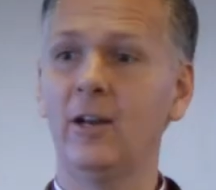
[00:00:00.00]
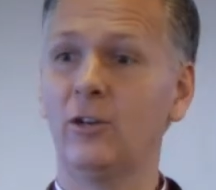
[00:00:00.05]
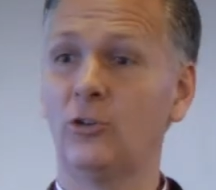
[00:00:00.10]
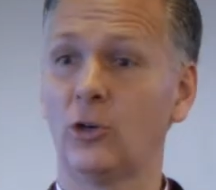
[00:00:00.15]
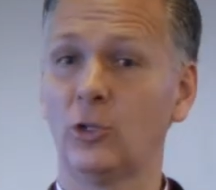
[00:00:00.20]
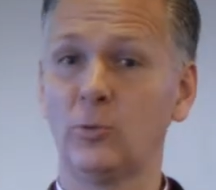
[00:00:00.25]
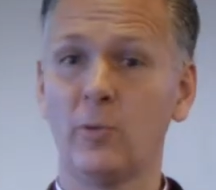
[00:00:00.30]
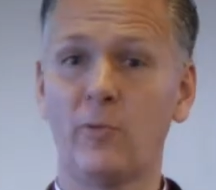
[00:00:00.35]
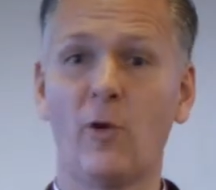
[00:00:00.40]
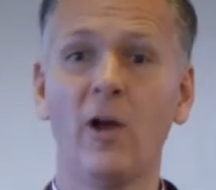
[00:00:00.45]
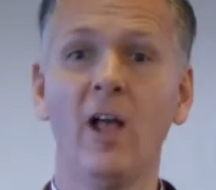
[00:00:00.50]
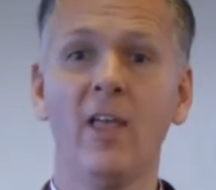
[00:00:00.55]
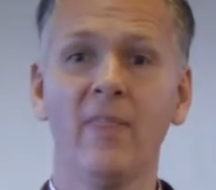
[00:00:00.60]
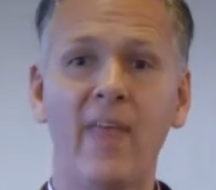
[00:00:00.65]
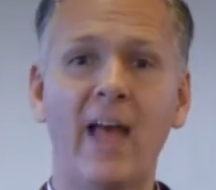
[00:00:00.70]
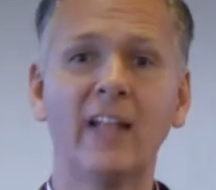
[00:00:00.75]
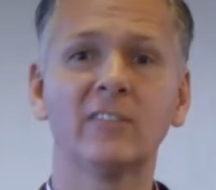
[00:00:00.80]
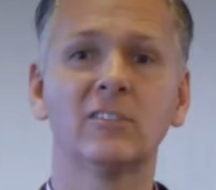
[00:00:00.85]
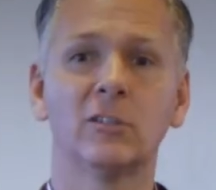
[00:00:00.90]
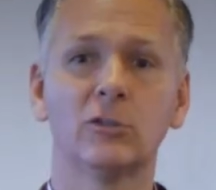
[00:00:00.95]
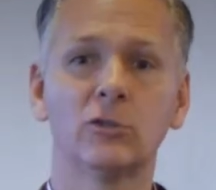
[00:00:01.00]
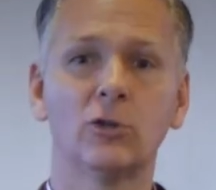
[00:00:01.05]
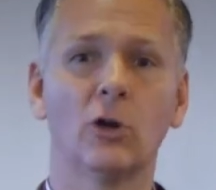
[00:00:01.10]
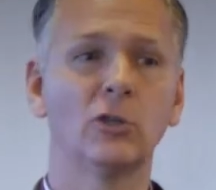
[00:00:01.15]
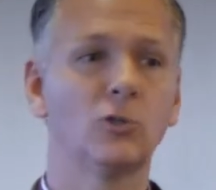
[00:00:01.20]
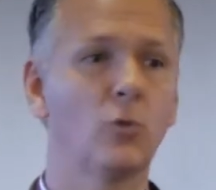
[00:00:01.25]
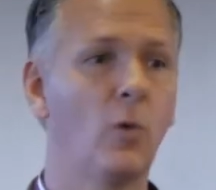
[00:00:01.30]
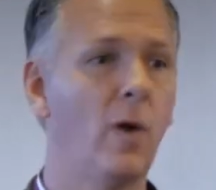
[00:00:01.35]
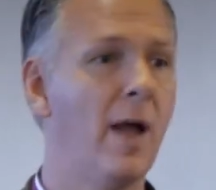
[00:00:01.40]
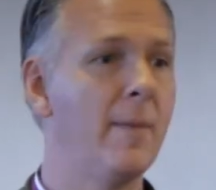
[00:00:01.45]
in a church before, that's the
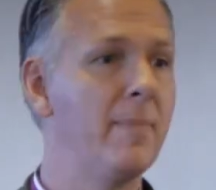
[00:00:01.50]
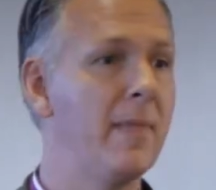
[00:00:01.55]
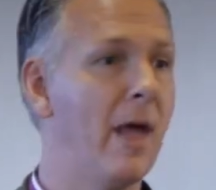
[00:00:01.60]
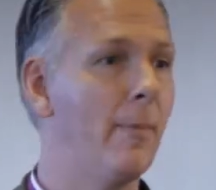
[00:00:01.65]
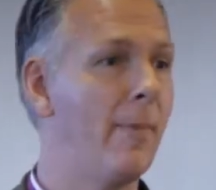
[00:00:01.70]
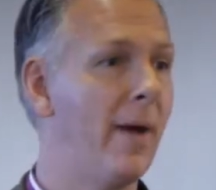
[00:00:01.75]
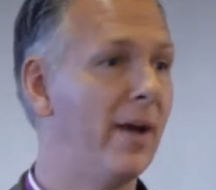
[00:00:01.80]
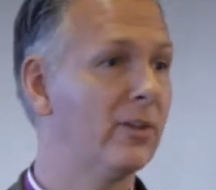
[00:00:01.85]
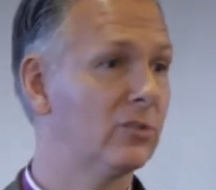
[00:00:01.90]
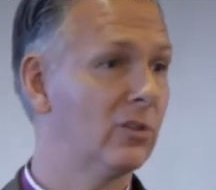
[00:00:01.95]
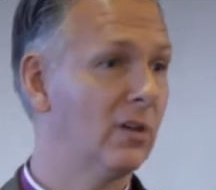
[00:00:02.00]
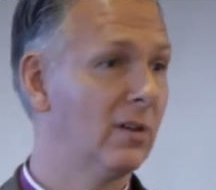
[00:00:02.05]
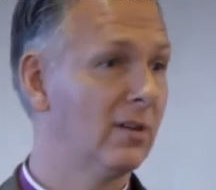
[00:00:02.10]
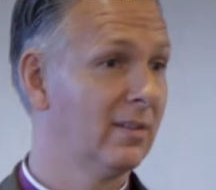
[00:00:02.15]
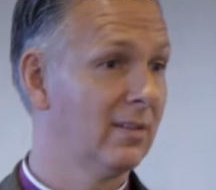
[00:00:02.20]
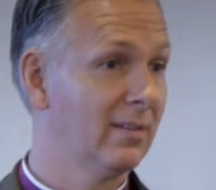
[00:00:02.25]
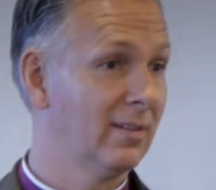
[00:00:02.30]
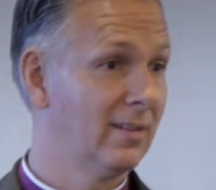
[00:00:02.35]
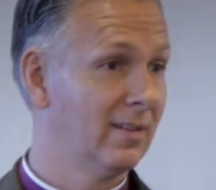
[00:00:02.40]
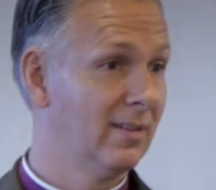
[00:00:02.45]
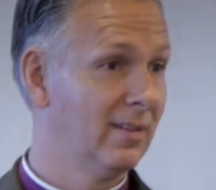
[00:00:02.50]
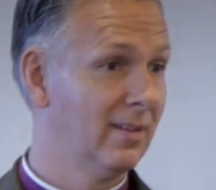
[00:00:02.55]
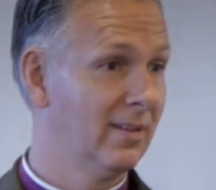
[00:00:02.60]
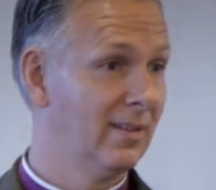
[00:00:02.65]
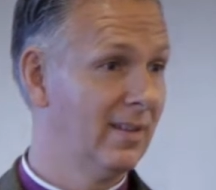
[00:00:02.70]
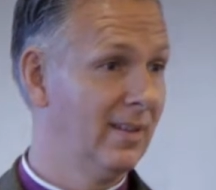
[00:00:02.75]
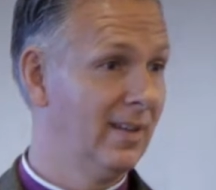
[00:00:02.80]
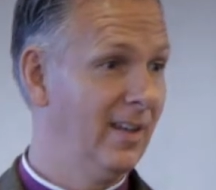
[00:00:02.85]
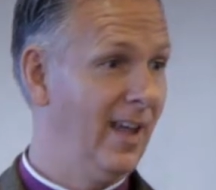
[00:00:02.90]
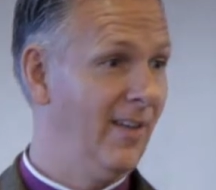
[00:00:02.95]
church where I'm now pastor.
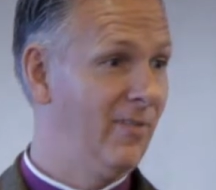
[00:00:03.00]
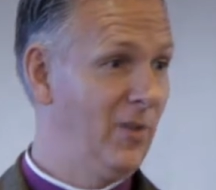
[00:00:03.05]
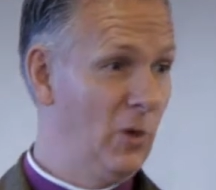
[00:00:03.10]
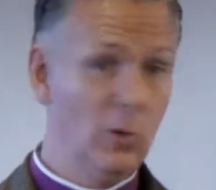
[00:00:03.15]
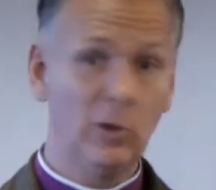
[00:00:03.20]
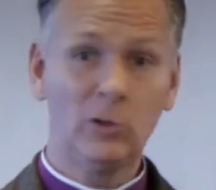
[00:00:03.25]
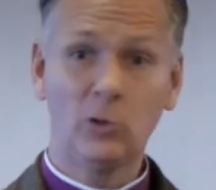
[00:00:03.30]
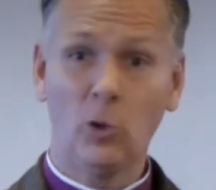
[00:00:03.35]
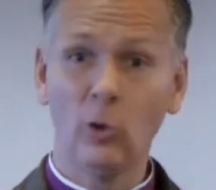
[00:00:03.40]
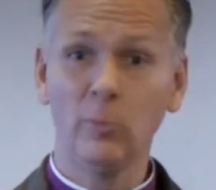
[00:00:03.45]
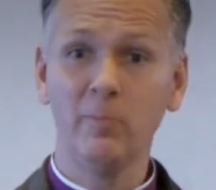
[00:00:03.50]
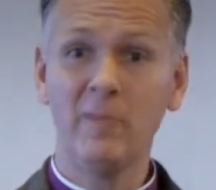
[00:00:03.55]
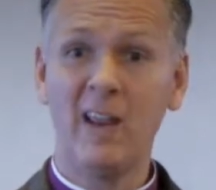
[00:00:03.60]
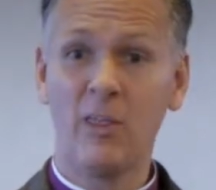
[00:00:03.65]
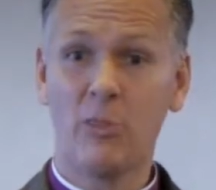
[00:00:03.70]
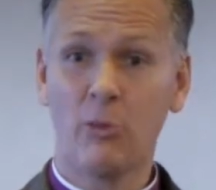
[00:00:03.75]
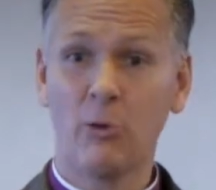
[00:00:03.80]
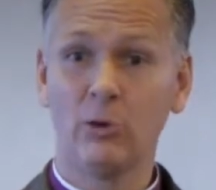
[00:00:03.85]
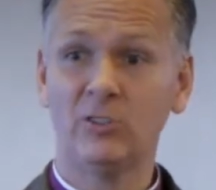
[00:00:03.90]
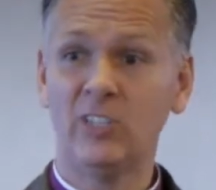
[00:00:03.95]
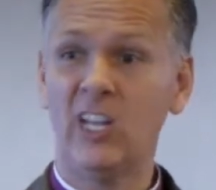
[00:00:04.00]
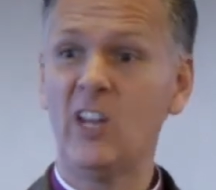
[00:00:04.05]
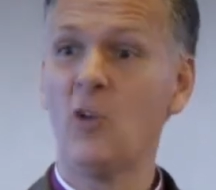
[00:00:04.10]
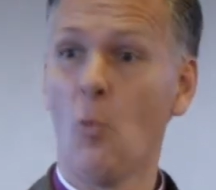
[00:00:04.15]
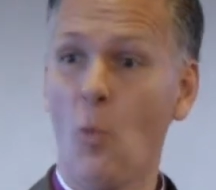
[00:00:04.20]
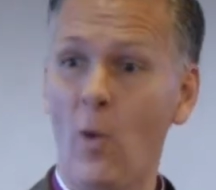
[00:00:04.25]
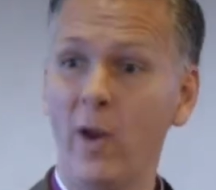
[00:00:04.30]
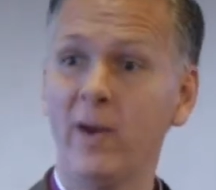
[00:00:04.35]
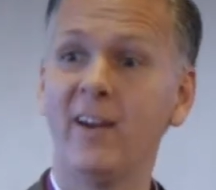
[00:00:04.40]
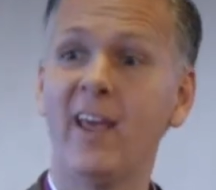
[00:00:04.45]
If you had told me at
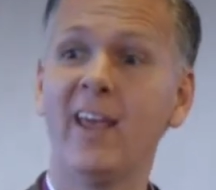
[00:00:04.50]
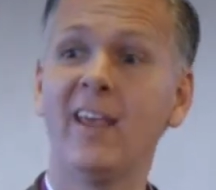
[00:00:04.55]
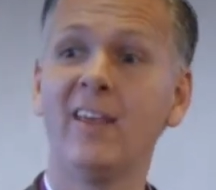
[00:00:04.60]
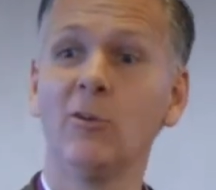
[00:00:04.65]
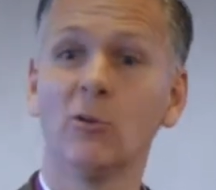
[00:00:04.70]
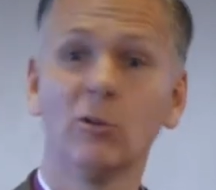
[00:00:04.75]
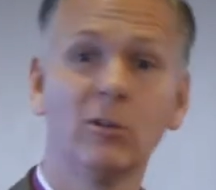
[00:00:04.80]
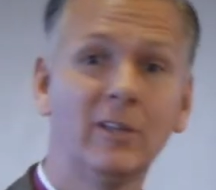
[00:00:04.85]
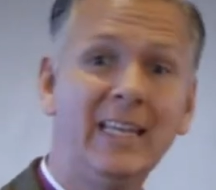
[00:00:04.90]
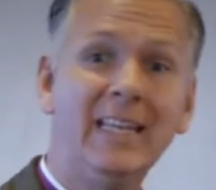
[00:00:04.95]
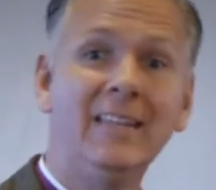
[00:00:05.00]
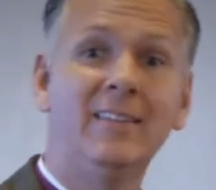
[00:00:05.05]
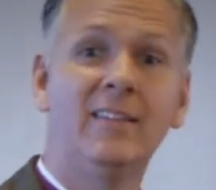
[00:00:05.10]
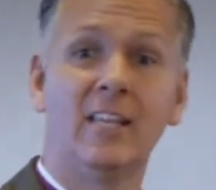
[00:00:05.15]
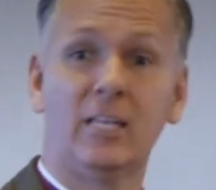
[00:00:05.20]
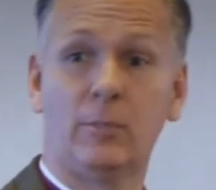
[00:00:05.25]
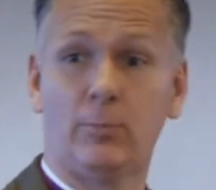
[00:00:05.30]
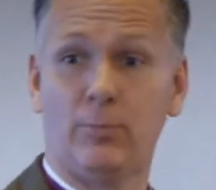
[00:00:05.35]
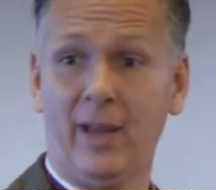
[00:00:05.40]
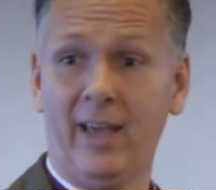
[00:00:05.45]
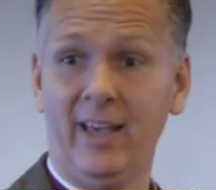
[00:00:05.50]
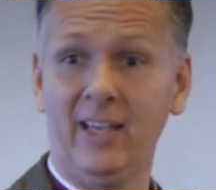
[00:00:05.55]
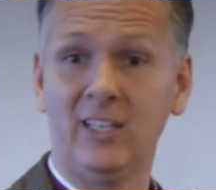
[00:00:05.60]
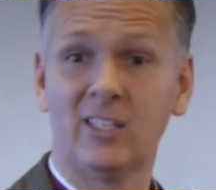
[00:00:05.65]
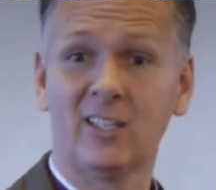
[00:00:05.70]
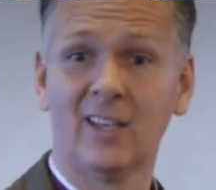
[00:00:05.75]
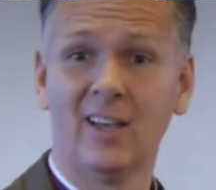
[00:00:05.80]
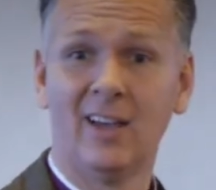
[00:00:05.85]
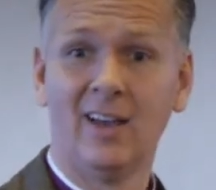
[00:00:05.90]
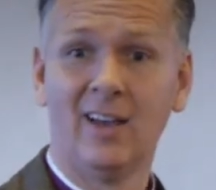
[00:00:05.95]
13, one day you'll lead this
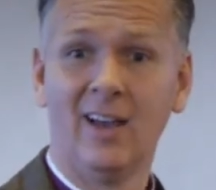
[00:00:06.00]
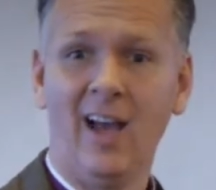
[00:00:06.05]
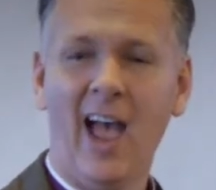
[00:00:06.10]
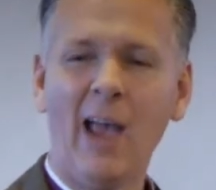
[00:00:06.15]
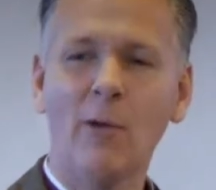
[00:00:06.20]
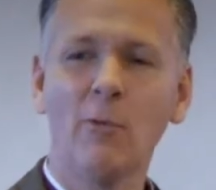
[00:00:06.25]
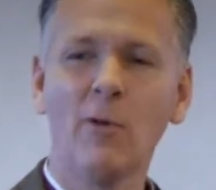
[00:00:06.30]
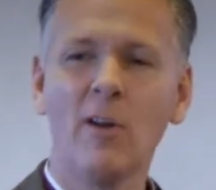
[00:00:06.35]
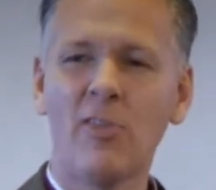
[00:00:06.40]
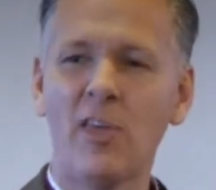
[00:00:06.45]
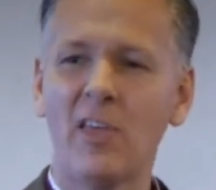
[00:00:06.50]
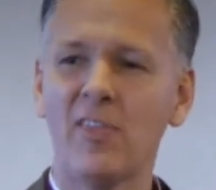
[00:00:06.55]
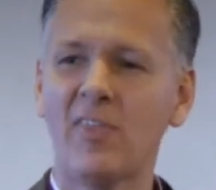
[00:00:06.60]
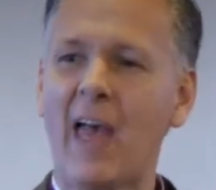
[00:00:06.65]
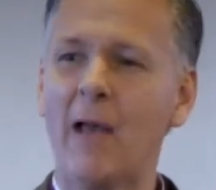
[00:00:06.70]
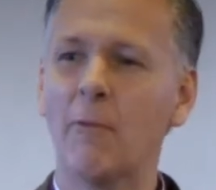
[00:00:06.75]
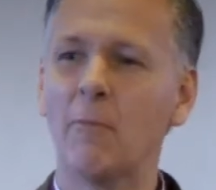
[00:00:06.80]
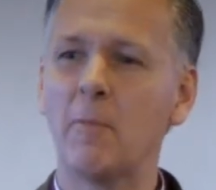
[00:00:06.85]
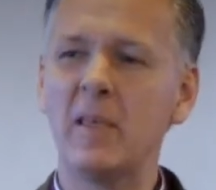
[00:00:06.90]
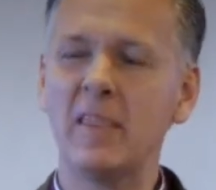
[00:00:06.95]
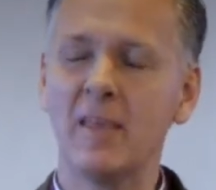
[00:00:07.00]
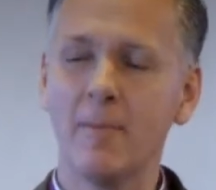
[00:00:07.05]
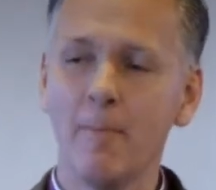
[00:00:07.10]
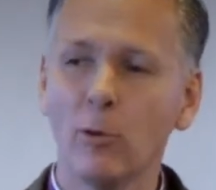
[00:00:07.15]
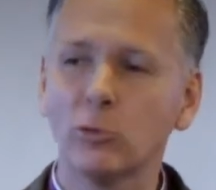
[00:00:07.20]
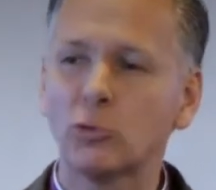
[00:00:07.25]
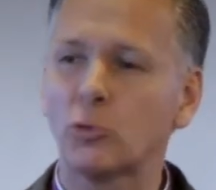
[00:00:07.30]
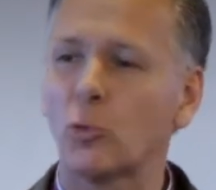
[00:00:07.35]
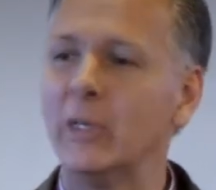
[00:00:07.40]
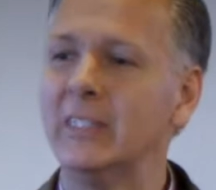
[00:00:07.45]
place, I would have think that would be the
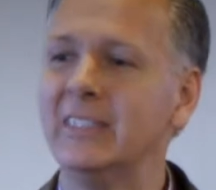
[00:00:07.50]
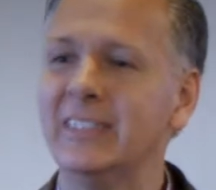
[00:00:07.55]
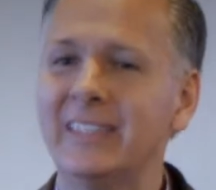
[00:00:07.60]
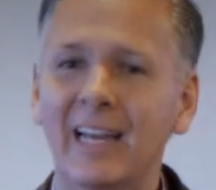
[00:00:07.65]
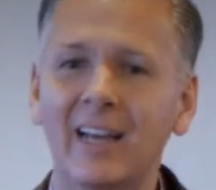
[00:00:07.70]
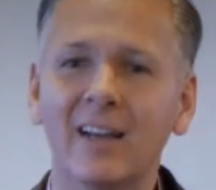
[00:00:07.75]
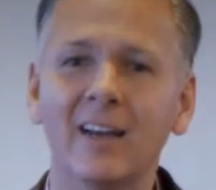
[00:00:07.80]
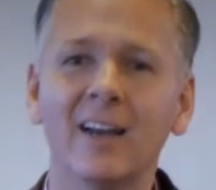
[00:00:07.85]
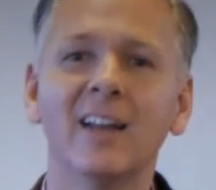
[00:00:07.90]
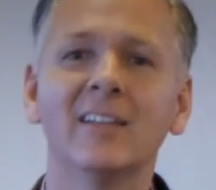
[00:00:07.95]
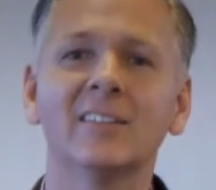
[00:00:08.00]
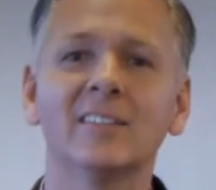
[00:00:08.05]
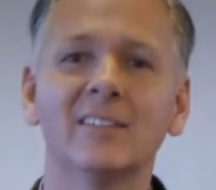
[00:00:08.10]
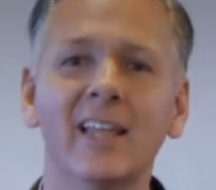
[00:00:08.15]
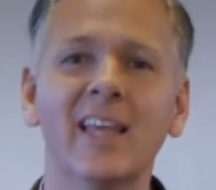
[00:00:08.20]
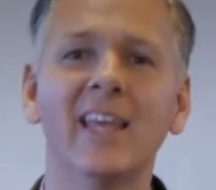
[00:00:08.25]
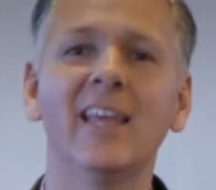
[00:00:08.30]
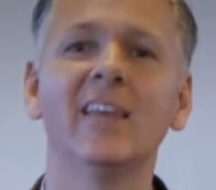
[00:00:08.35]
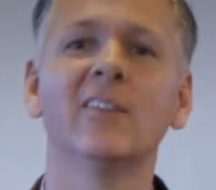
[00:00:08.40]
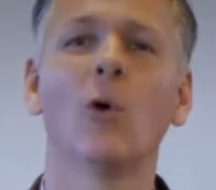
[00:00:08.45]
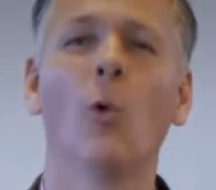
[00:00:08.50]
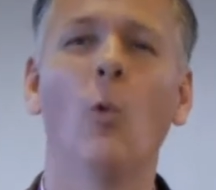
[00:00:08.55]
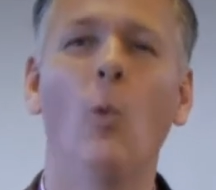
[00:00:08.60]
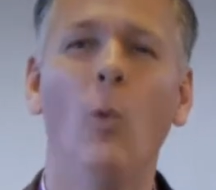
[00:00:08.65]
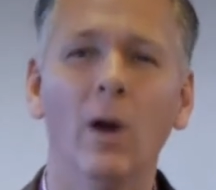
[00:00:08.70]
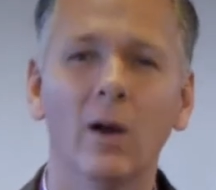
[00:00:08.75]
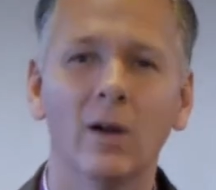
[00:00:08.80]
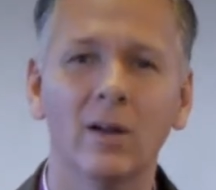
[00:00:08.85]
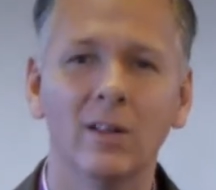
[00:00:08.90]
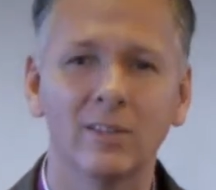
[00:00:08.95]
most ridiculous thing in the
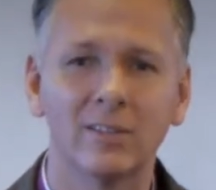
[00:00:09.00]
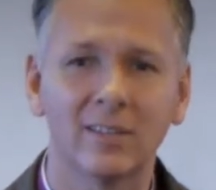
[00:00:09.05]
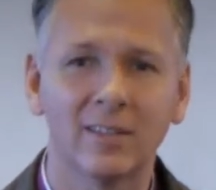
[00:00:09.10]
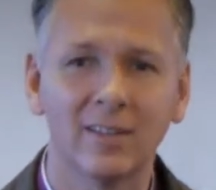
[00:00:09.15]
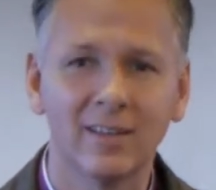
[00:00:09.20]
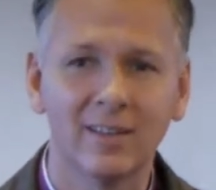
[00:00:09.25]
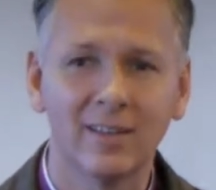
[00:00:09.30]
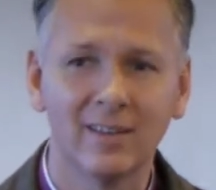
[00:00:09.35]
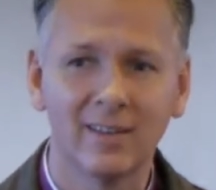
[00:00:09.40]
world.